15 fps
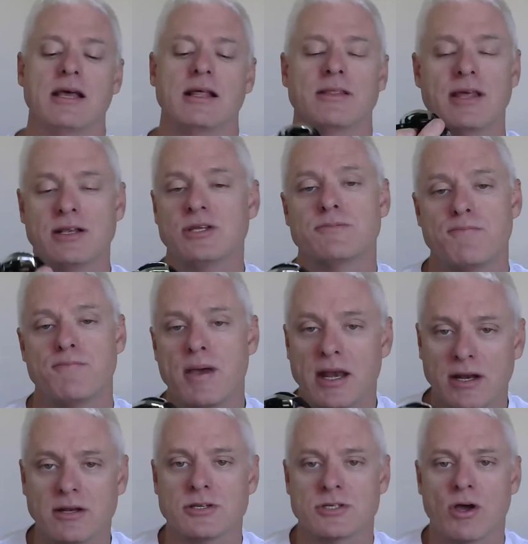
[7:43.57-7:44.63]
they're just better
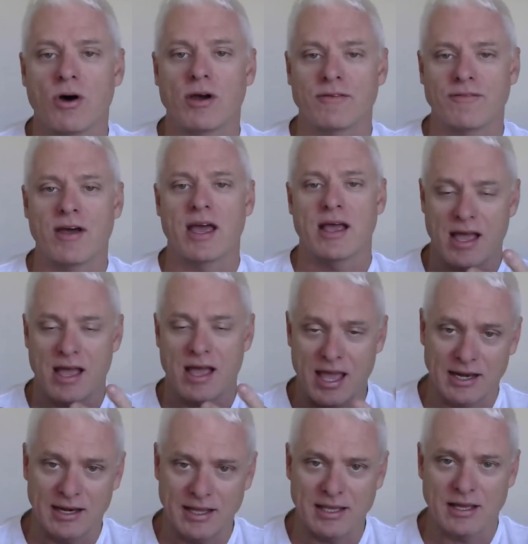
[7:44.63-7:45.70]
designed for
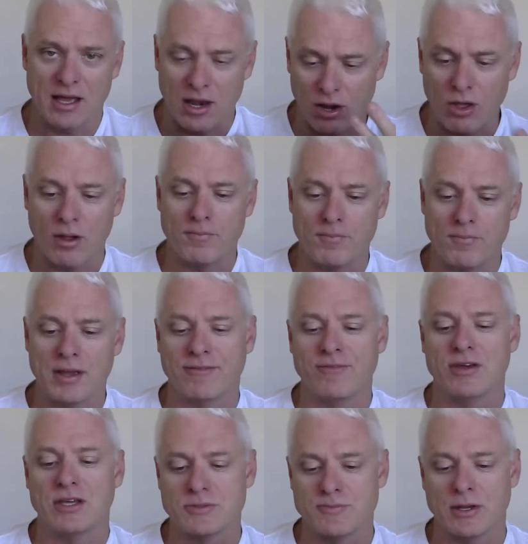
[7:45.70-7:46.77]
handling a lot bigger
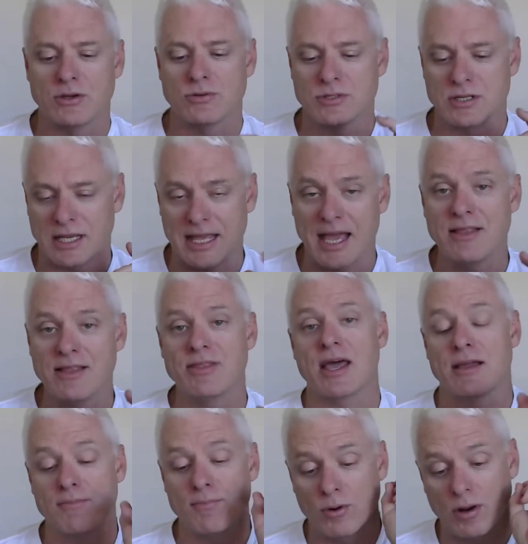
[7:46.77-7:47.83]
fish, because, again, they
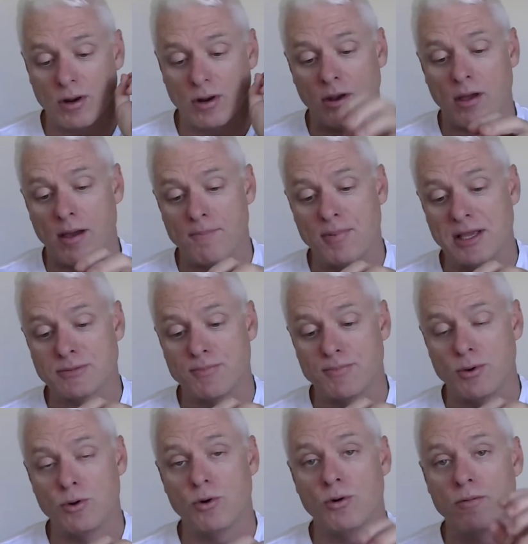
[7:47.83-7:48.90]
can put a big
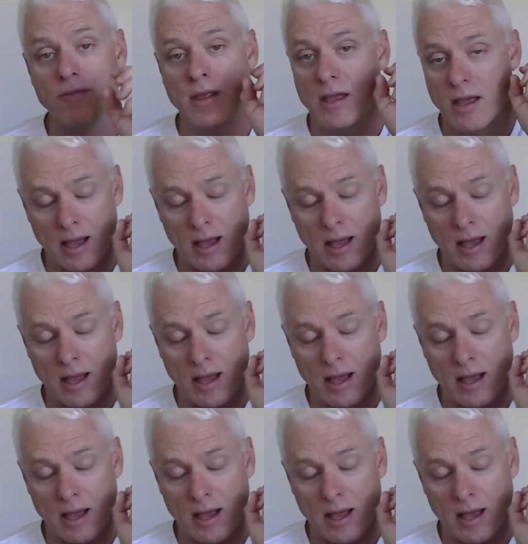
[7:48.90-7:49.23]
spool,